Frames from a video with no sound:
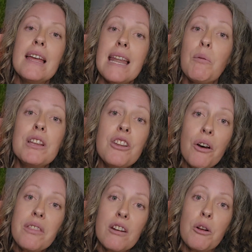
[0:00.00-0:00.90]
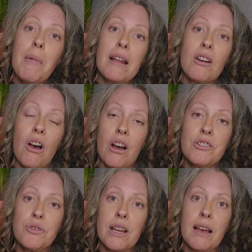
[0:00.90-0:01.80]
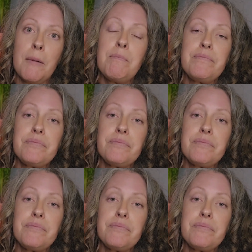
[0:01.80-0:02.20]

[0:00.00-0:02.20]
Now, we know that our mitochondria